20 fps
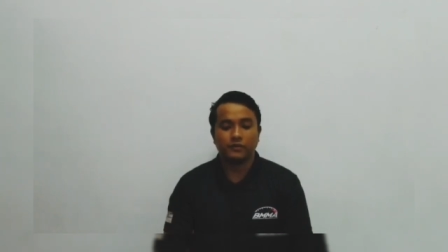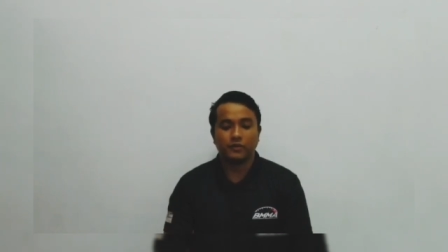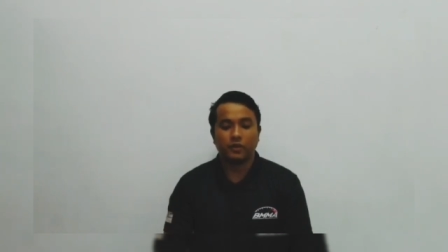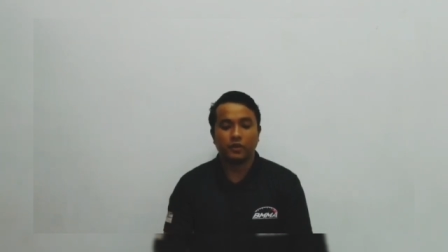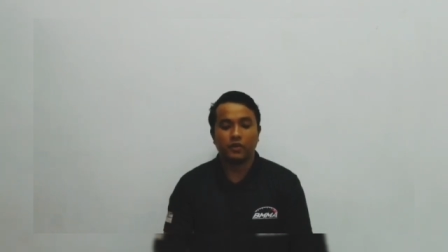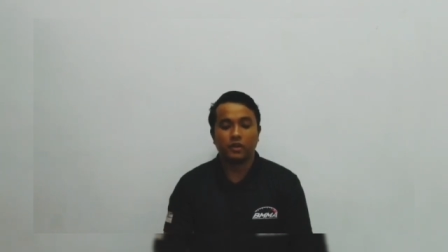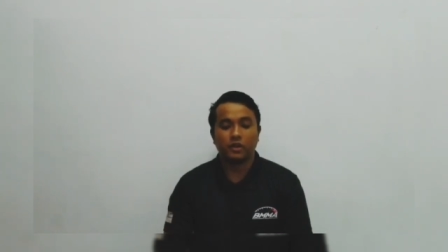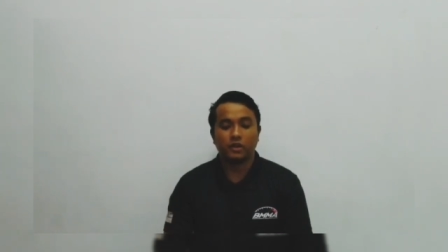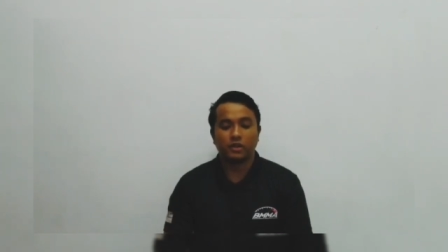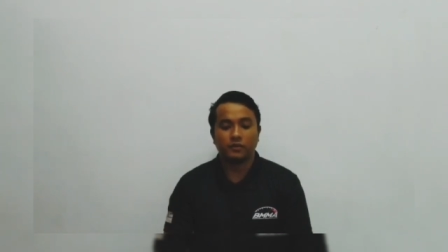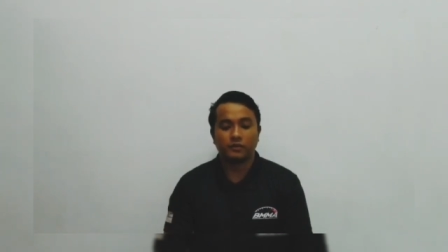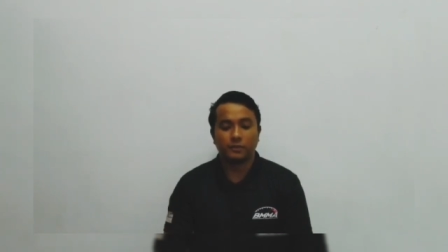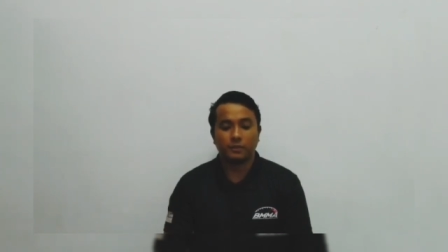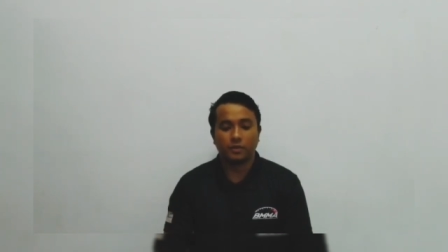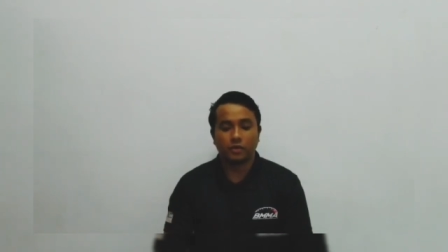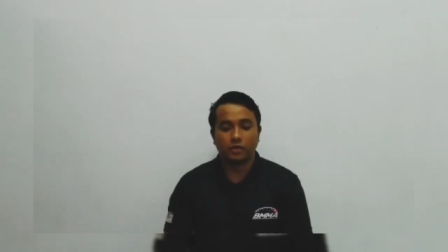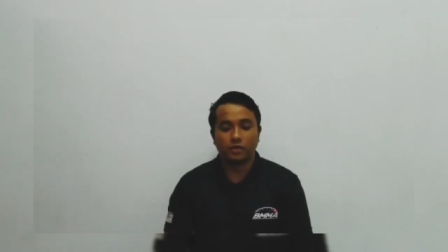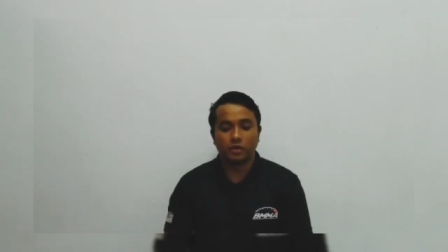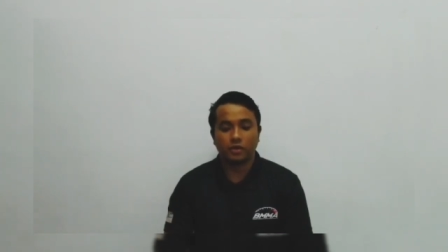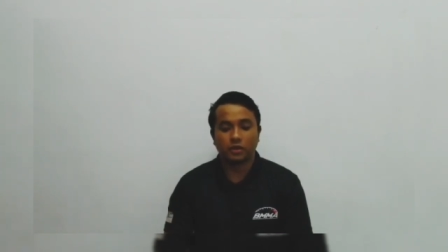for a
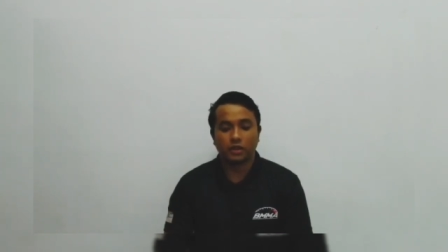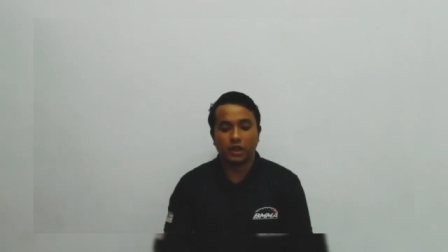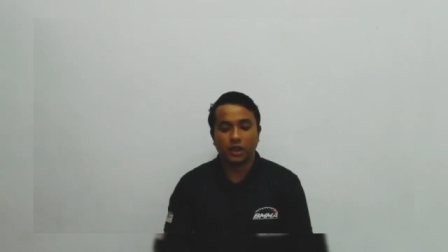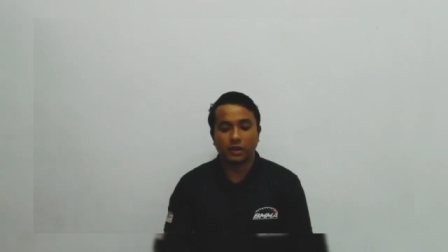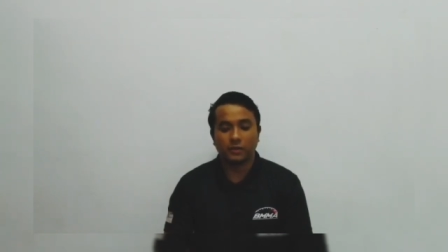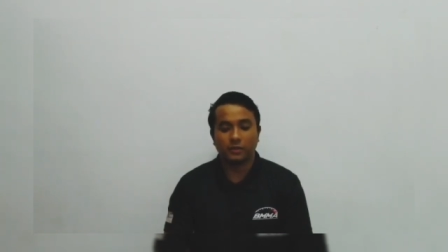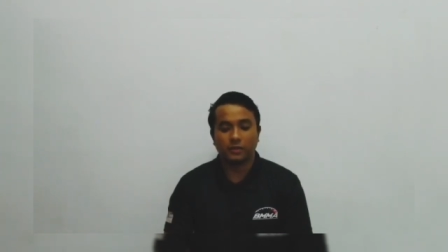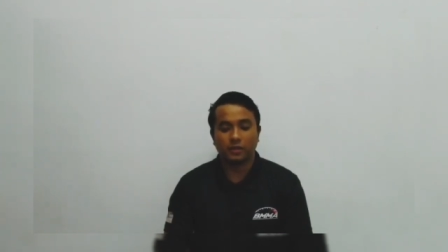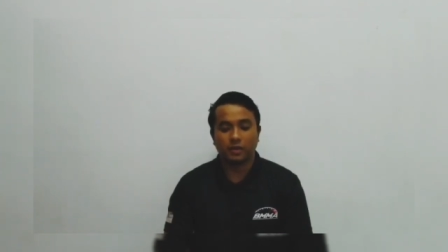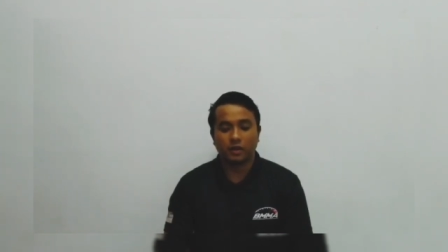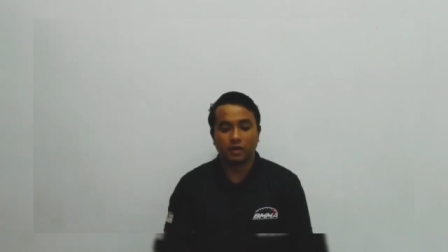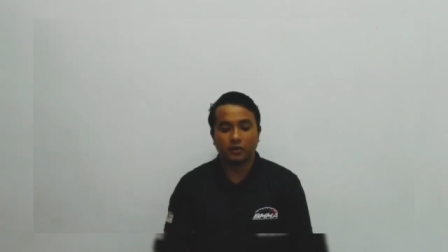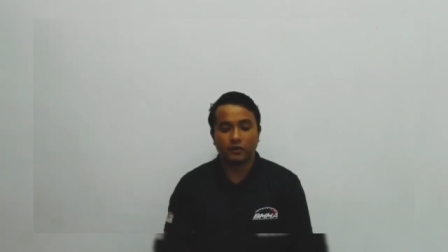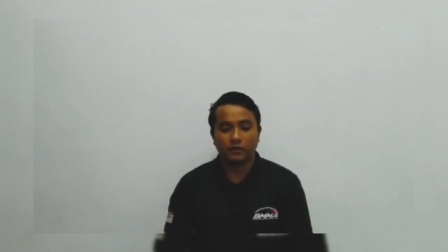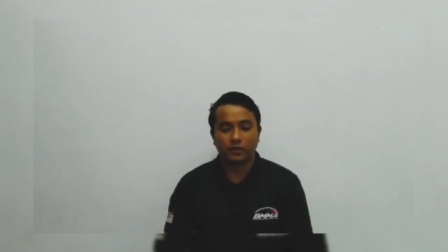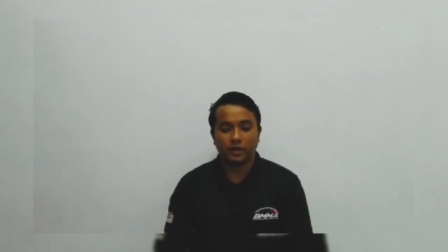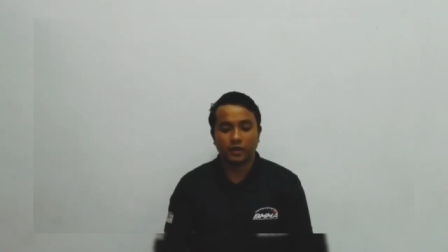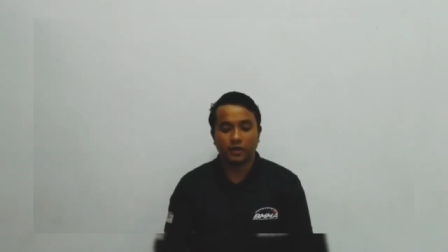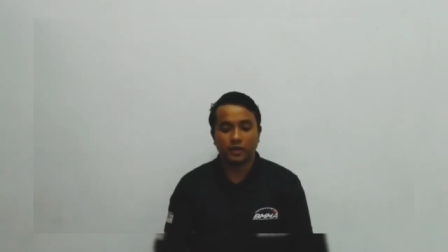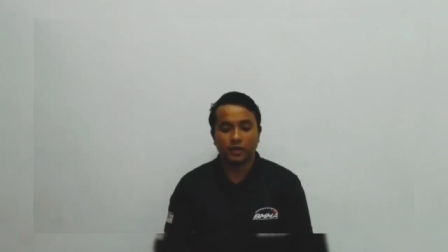prototype of
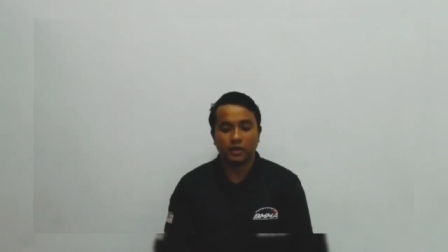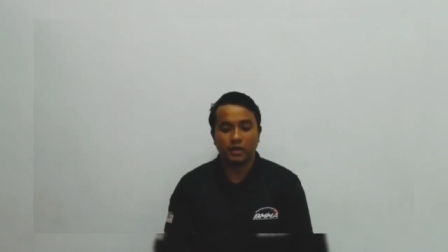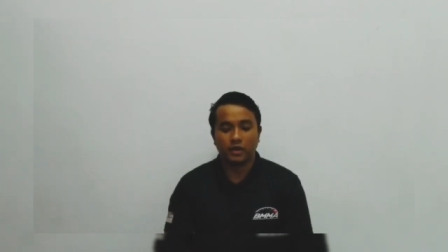a